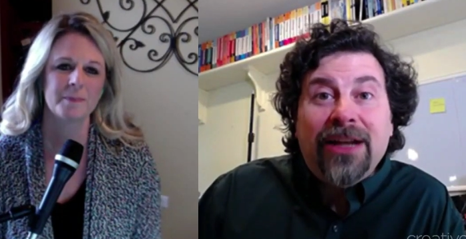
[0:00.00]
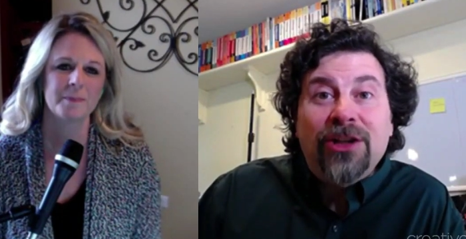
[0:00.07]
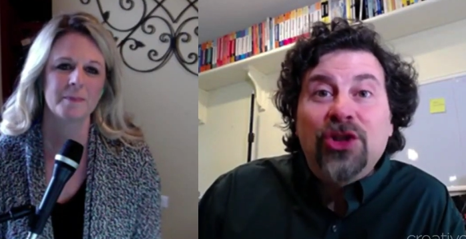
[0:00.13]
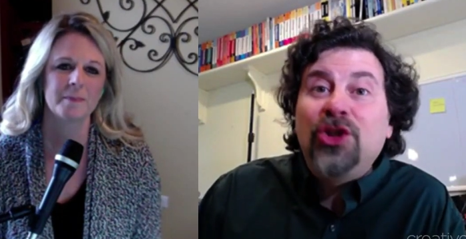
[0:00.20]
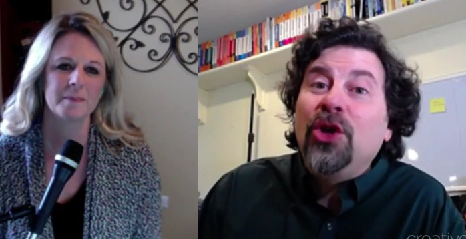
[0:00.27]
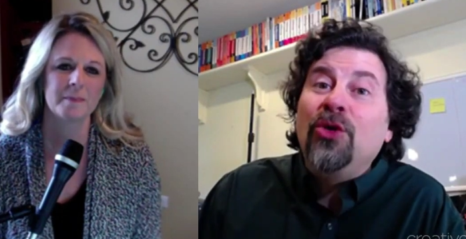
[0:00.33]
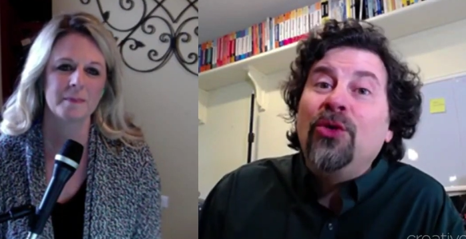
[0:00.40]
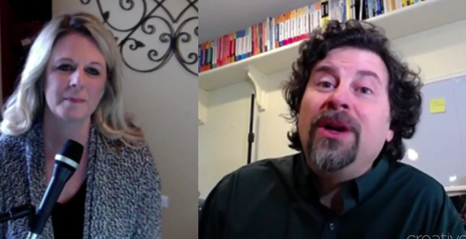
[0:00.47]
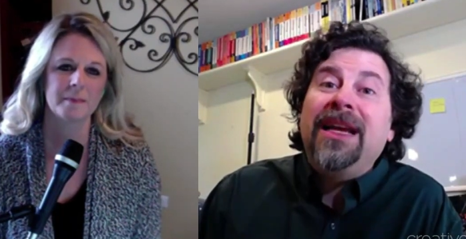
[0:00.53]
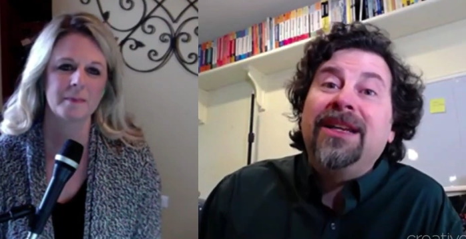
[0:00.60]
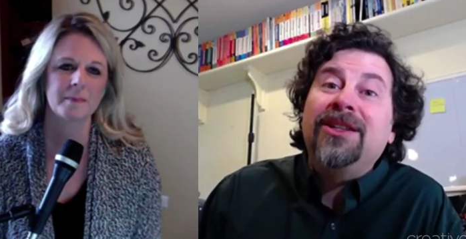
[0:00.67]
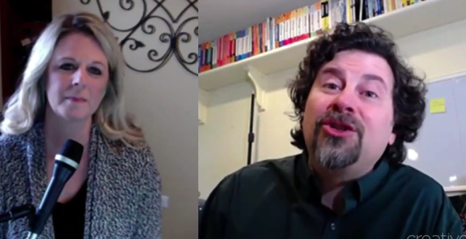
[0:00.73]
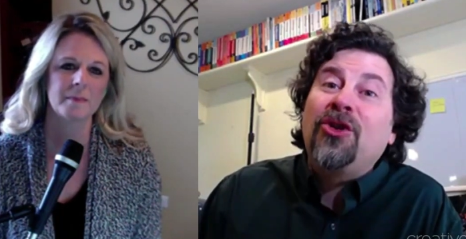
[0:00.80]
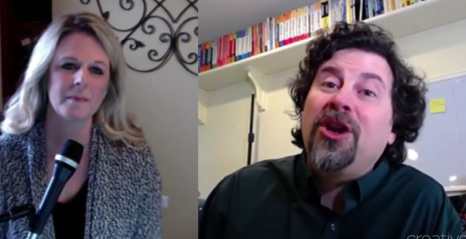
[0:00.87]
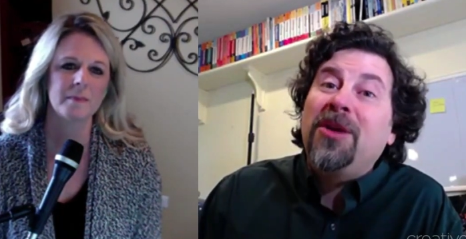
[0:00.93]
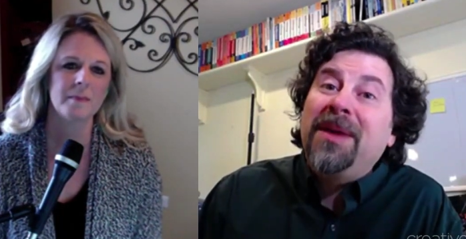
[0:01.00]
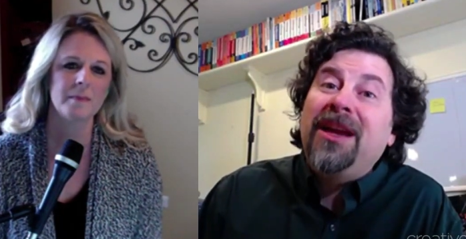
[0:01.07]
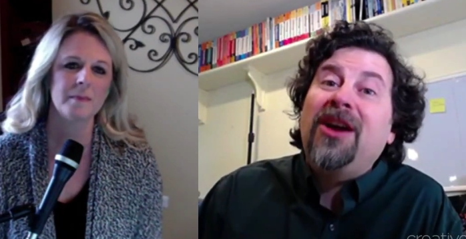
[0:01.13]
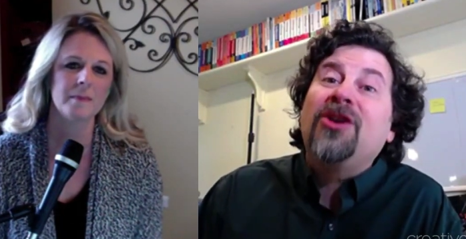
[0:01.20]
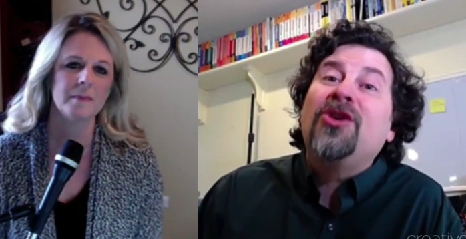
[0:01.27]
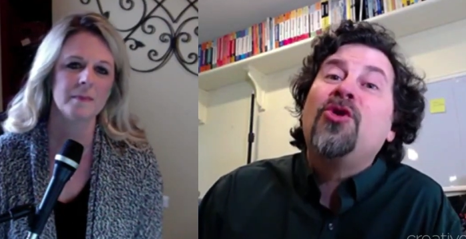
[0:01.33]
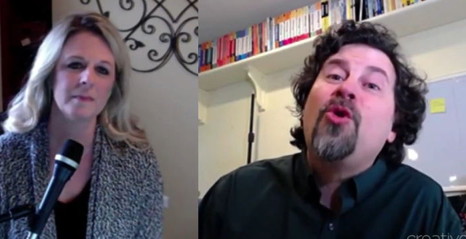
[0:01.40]
Speaker 1: And June is going to
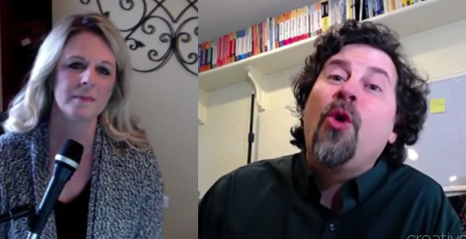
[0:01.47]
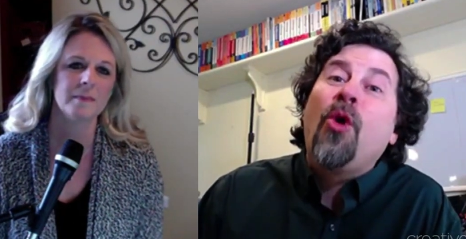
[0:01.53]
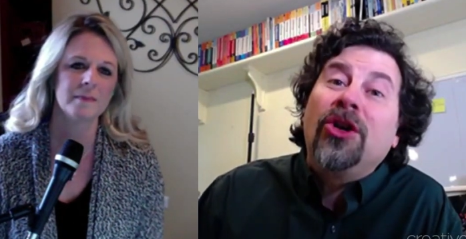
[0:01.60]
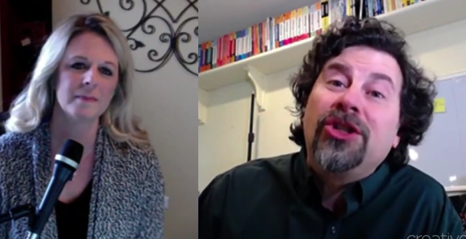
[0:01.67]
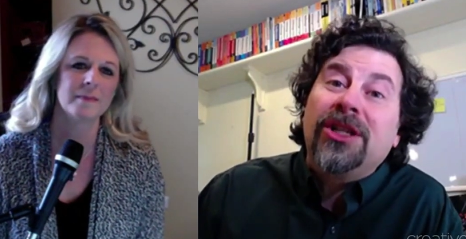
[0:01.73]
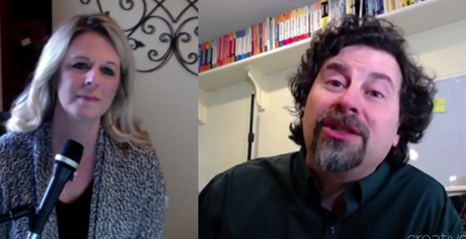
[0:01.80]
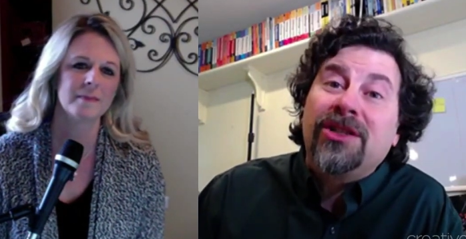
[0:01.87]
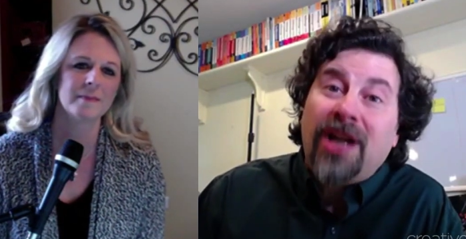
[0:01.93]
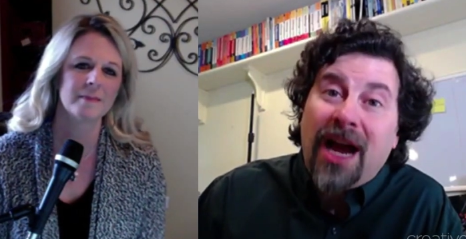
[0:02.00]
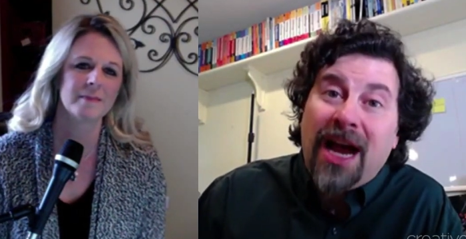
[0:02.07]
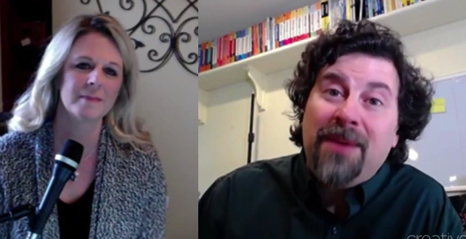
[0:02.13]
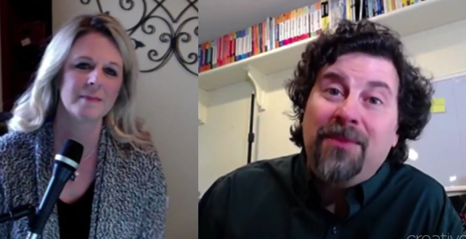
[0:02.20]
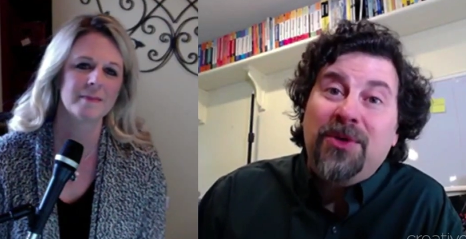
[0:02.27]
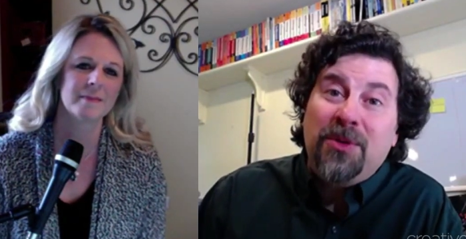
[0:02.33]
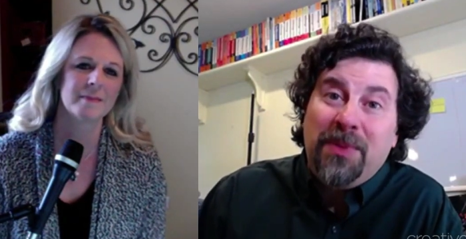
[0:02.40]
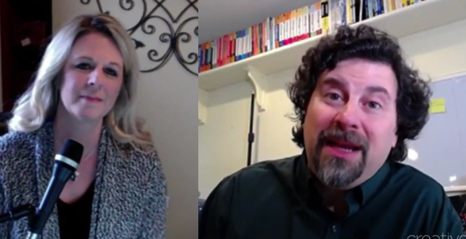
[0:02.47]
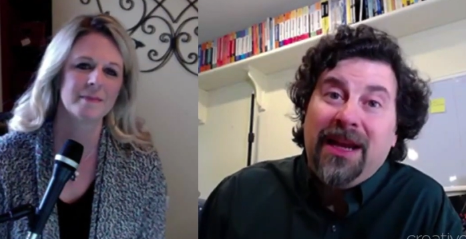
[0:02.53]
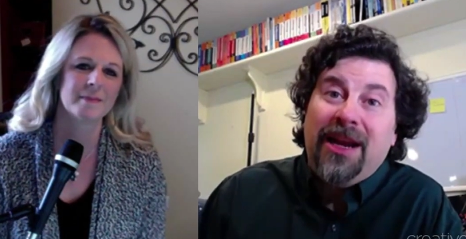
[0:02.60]
be a gorgeous time to